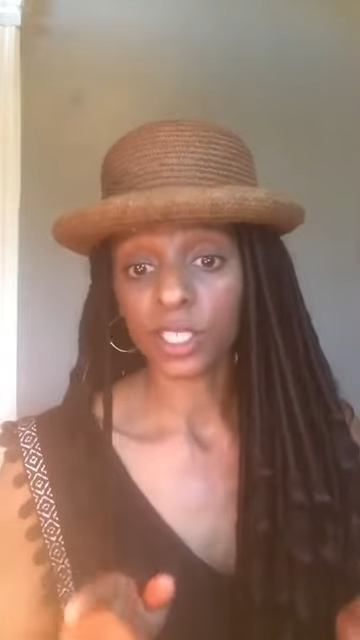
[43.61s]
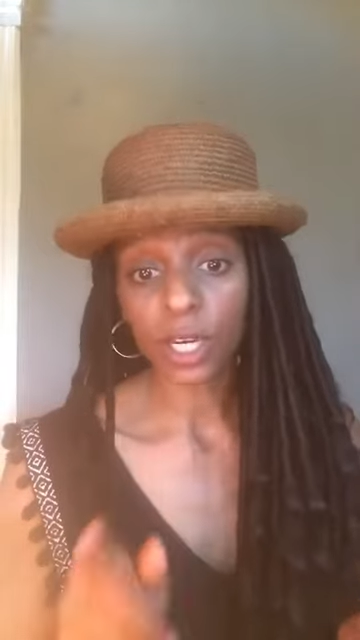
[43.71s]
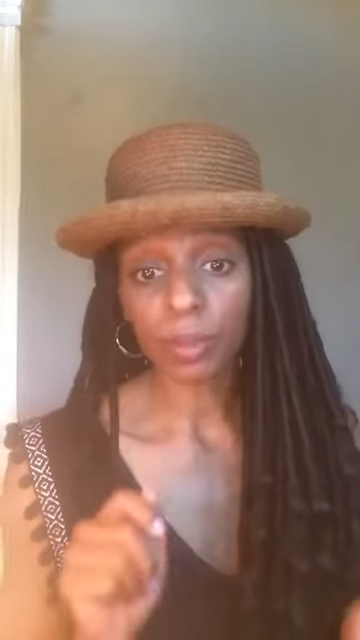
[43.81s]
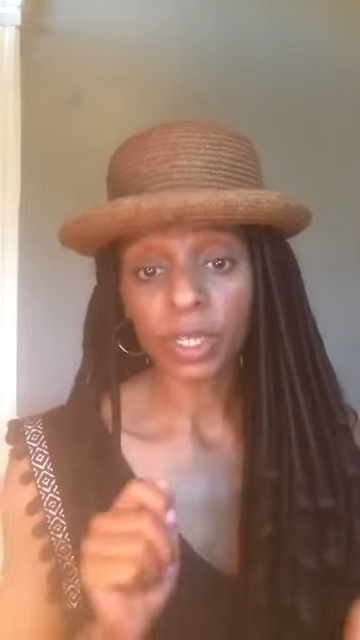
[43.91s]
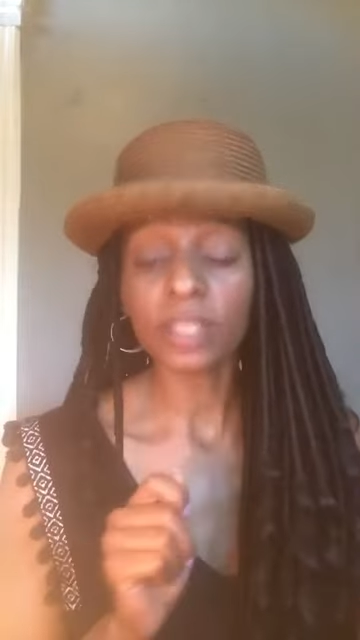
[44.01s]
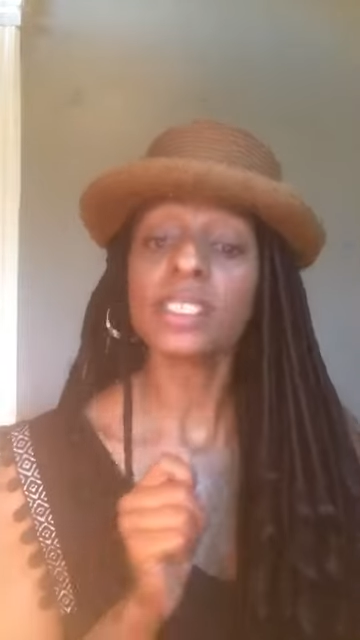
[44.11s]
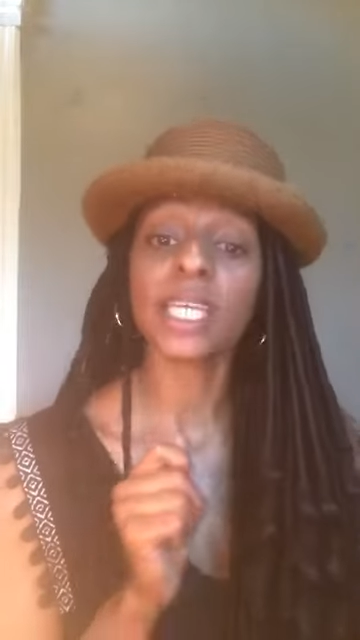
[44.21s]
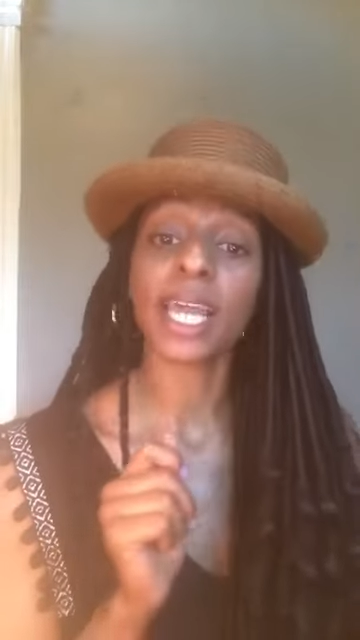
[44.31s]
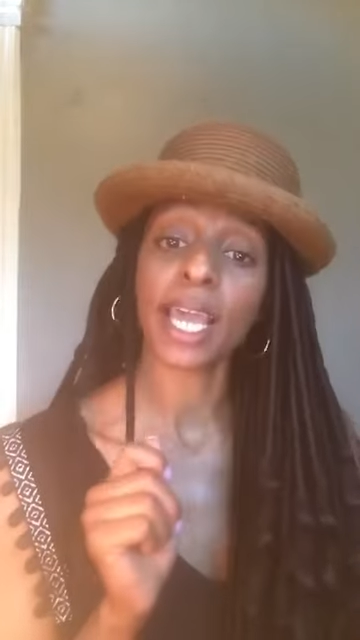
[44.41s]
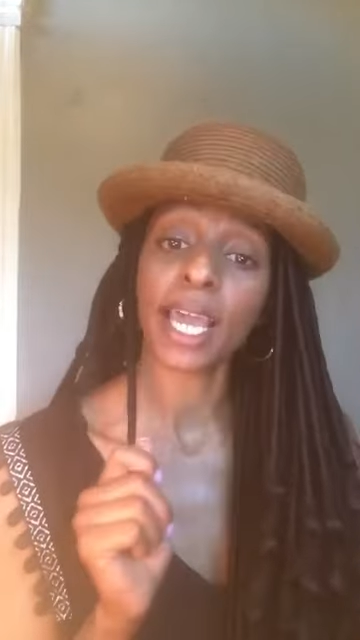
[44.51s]
Sherbet
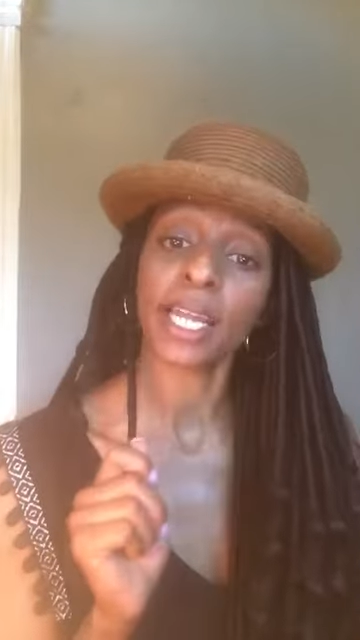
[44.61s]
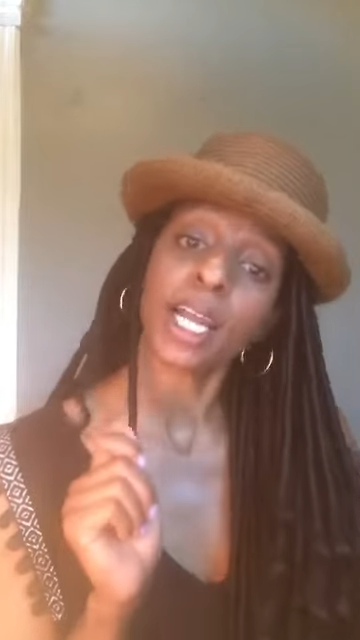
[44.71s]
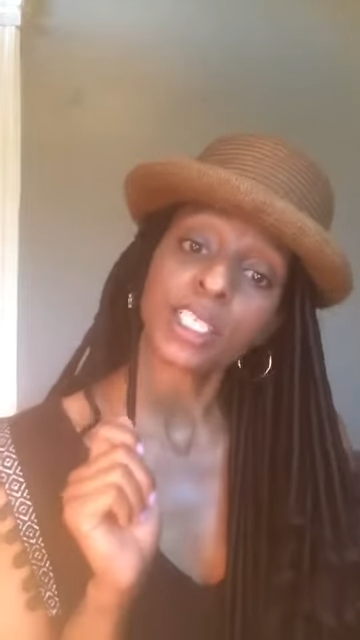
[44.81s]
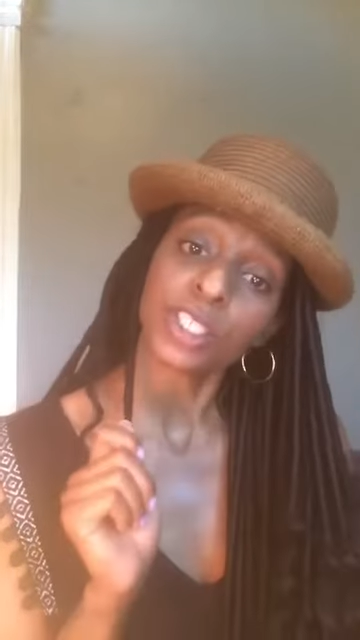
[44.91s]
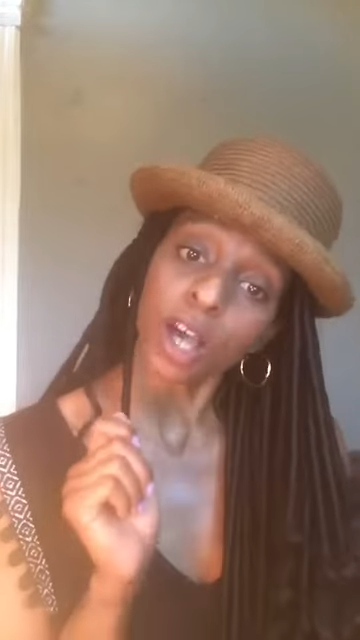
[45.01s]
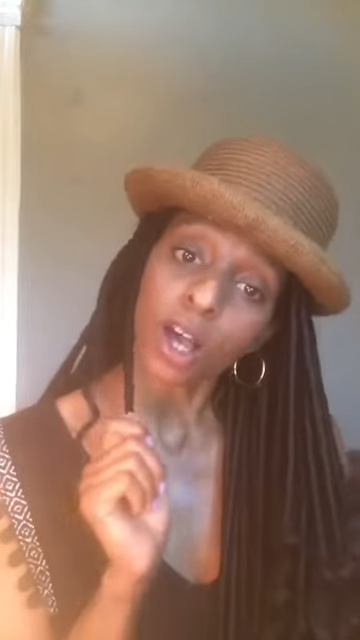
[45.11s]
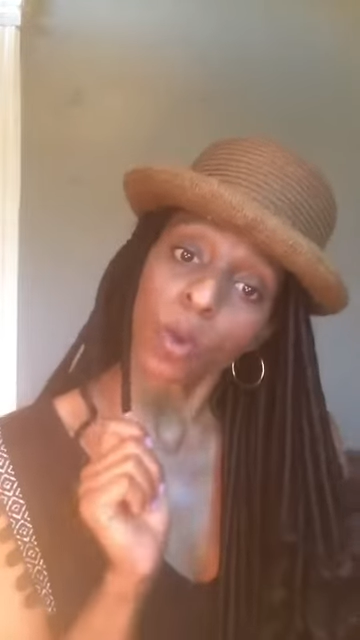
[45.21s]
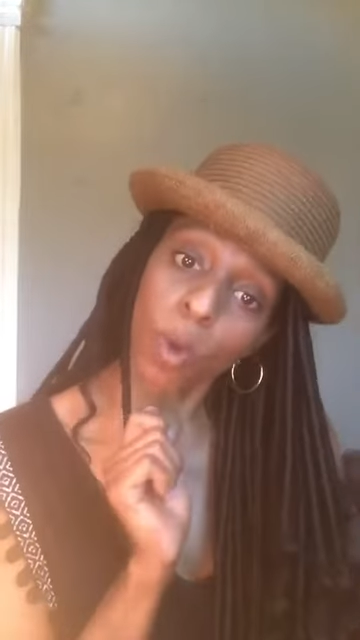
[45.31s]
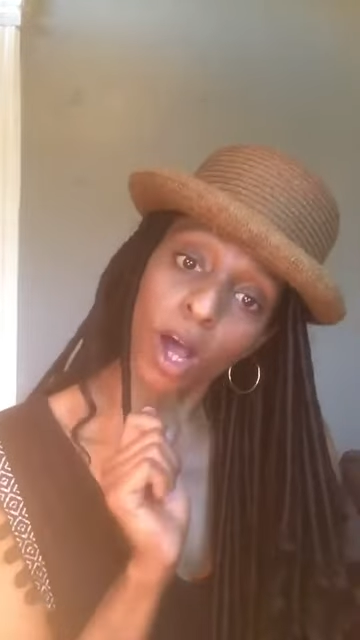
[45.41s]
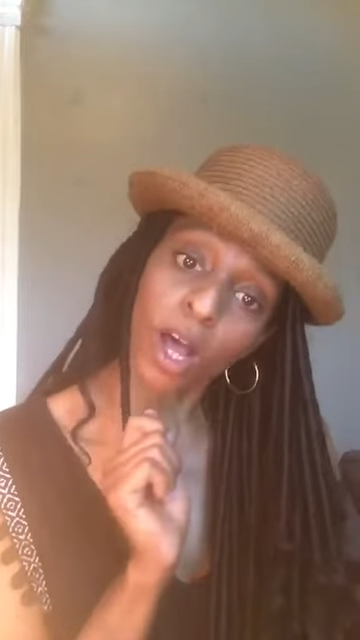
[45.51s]
and
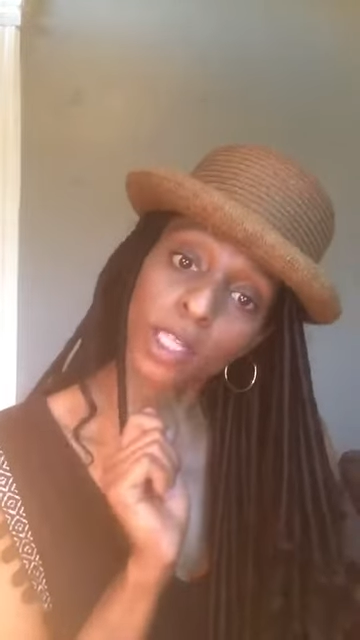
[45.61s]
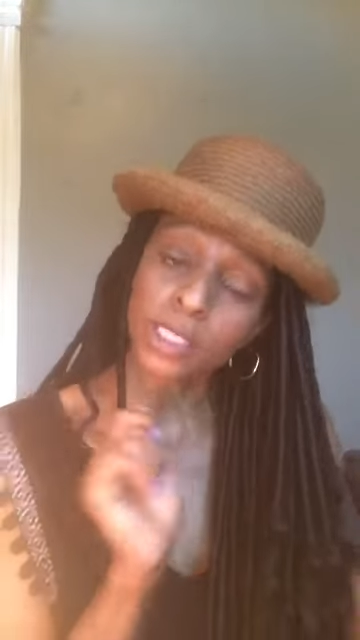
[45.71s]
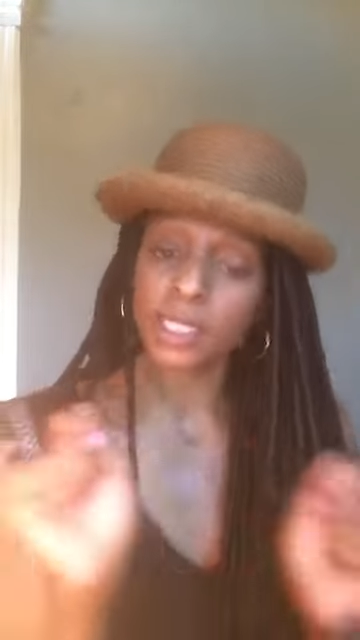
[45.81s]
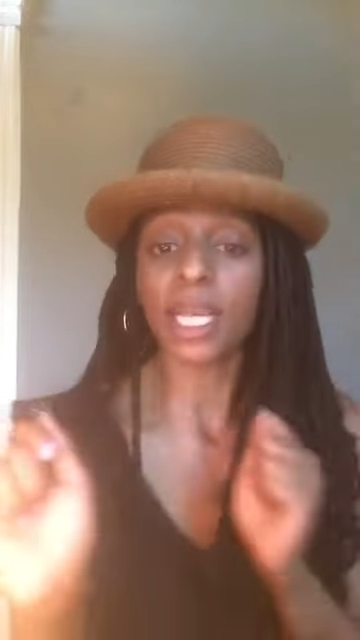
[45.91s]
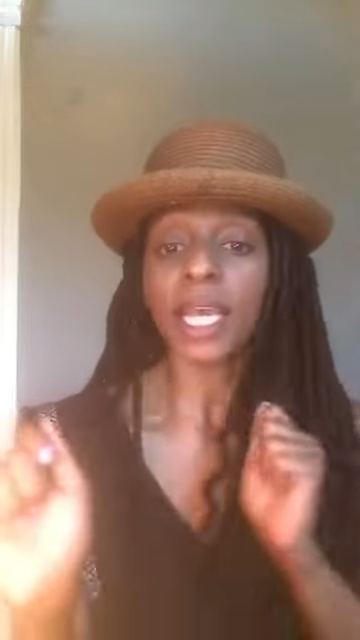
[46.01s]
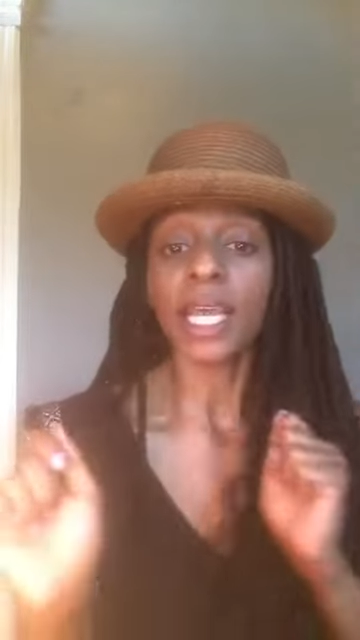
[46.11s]
Dog Waltz.